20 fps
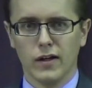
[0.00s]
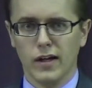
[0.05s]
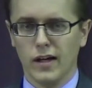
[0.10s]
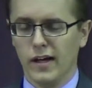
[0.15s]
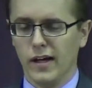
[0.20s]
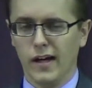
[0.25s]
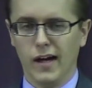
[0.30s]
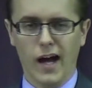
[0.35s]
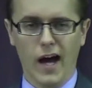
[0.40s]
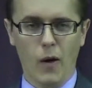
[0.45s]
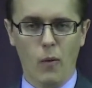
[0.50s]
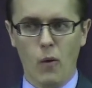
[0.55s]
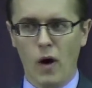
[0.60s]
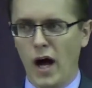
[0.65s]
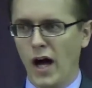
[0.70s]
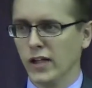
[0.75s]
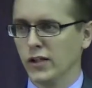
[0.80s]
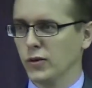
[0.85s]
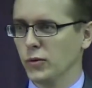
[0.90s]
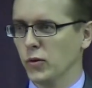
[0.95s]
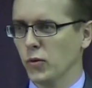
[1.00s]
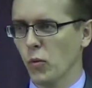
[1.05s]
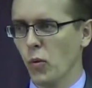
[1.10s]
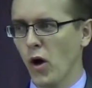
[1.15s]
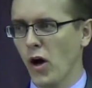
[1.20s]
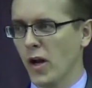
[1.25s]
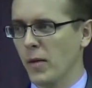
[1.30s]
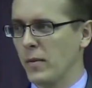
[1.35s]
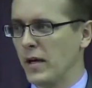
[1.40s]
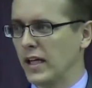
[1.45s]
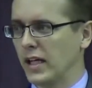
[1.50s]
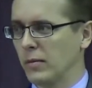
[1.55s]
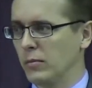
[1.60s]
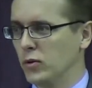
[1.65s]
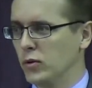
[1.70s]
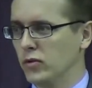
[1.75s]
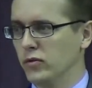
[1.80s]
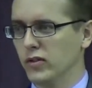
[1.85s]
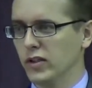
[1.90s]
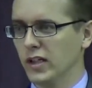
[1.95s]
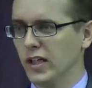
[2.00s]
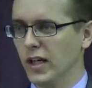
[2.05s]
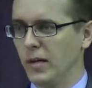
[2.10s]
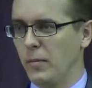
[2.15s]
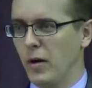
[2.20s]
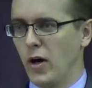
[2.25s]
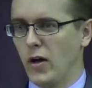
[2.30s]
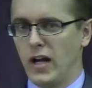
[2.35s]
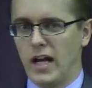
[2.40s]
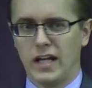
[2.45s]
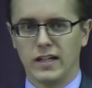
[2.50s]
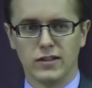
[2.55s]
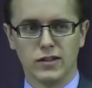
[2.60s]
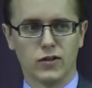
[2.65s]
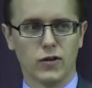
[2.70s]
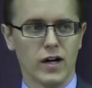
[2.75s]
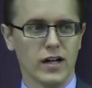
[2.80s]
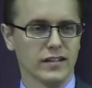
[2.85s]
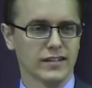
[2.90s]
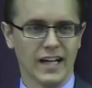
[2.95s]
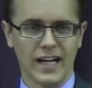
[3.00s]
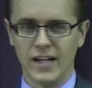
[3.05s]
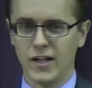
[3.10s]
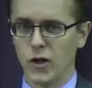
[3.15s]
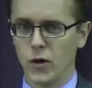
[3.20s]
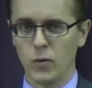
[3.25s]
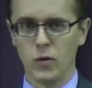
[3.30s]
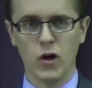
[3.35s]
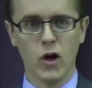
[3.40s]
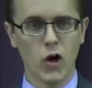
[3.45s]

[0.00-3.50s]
Uh, why you would want to make a movie about Antichrist, I don't